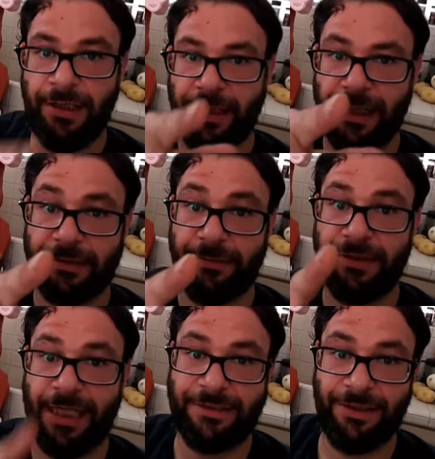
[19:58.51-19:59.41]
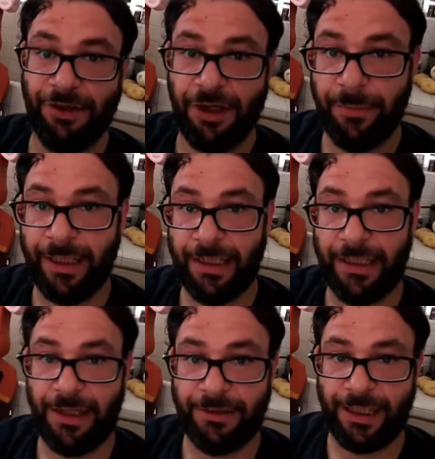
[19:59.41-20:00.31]
I got some texts that are coming in
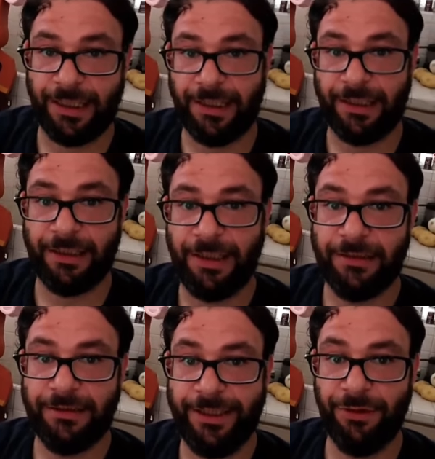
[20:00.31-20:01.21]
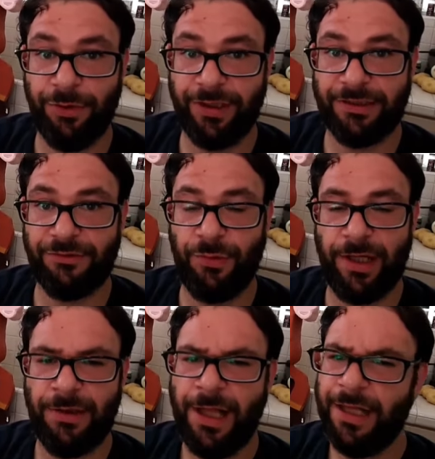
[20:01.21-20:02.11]
now that I gotta deal with as
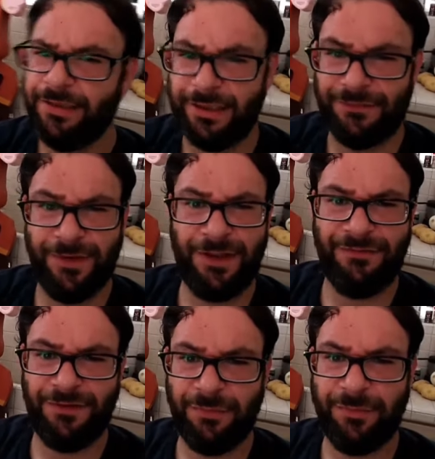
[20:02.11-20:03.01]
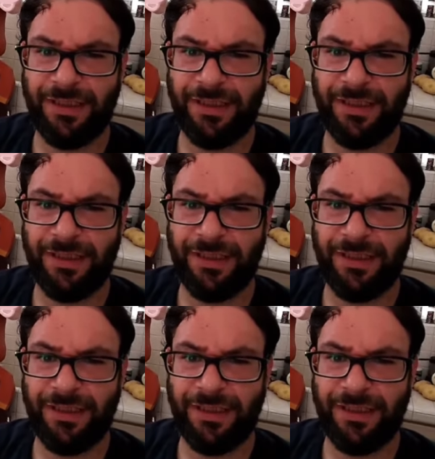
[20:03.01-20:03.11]
well. Just very, very